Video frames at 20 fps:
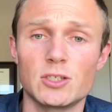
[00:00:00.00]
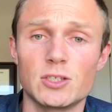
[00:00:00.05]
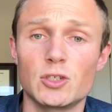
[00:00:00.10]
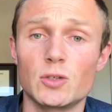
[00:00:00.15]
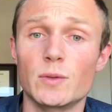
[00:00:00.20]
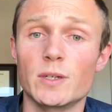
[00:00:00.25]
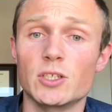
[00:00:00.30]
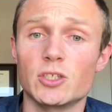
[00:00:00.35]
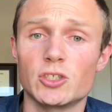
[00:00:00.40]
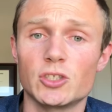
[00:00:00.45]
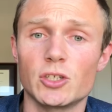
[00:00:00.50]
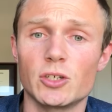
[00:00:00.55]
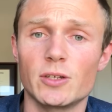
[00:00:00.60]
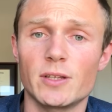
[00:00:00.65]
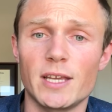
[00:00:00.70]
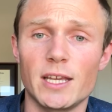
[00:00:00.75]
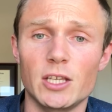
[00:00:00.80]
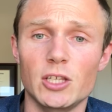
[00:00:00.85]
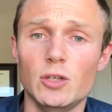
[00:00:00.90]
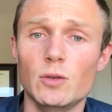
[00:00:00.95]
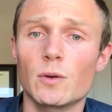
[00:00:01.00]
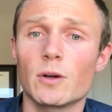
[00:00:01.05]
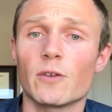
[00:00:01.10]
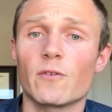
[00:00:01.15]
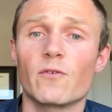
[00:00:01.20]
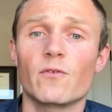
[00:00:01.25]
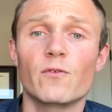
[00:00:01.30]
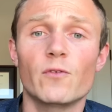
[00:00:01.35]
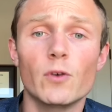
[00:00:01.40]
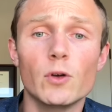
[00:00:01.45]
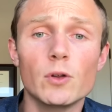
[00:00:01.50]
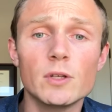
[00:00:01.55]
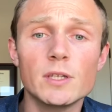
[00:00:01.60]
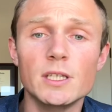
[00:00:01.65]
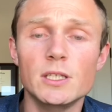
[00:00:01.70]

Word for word: to ensure that you are fully